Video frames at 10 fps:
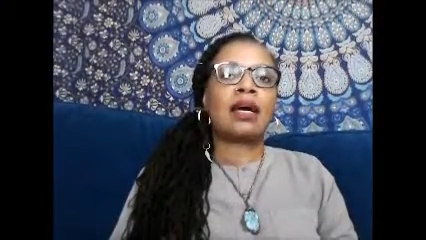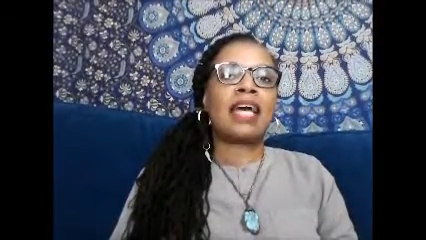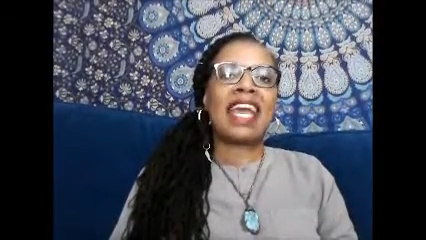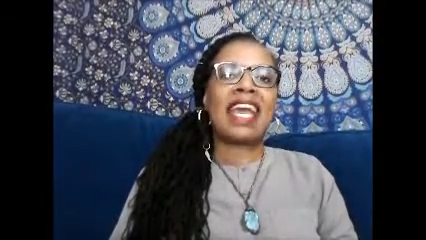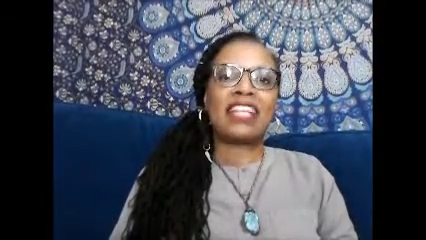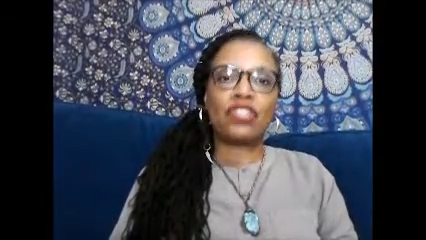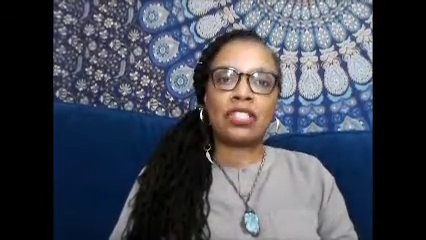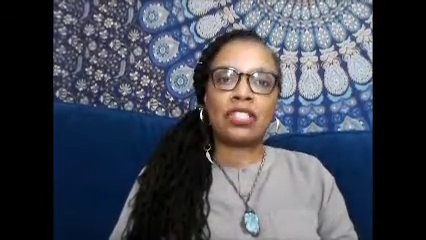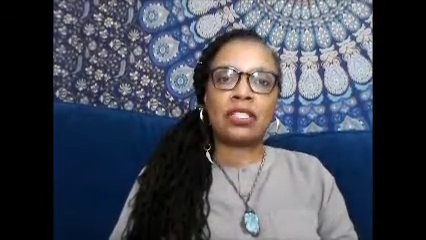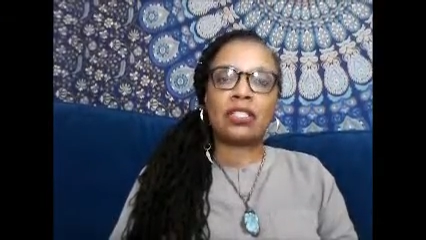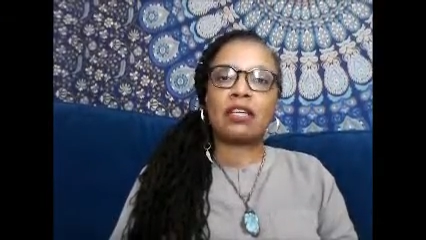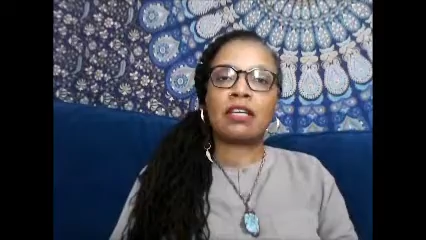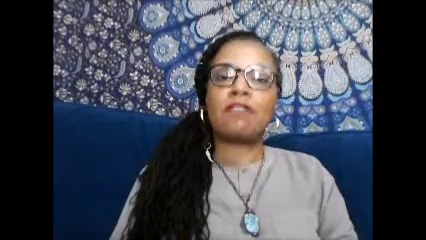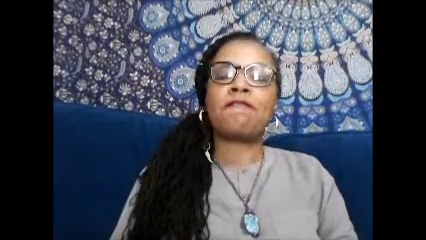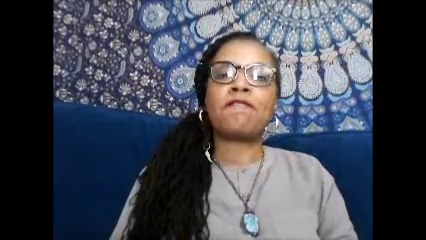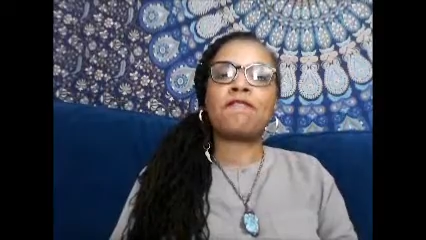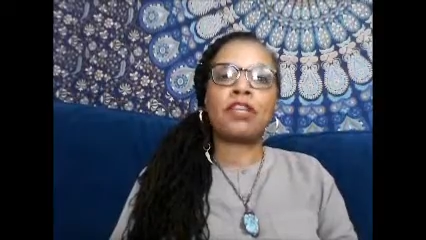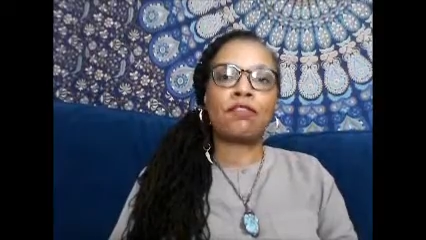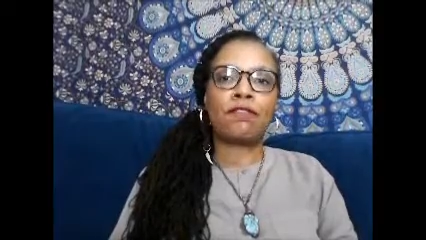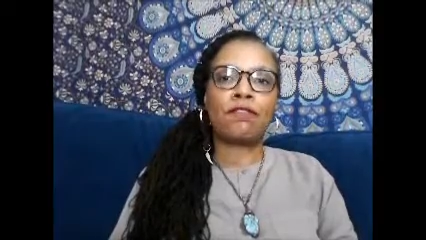anxious,
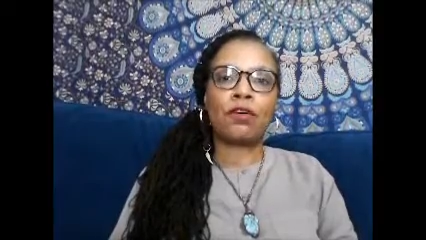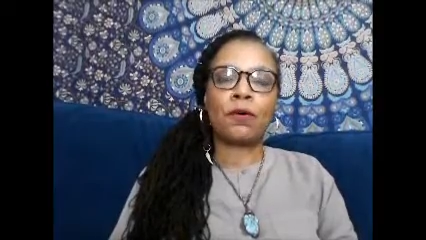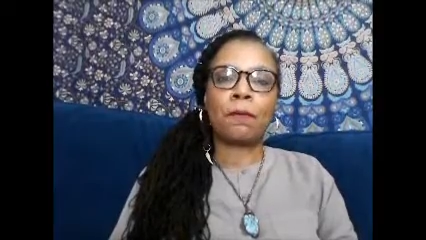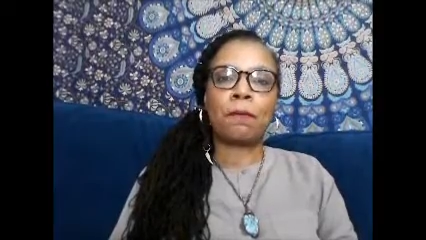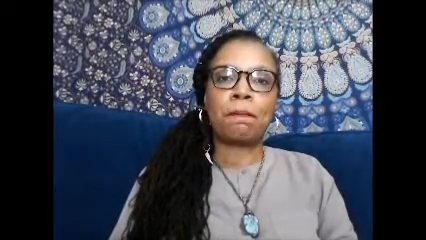fearful,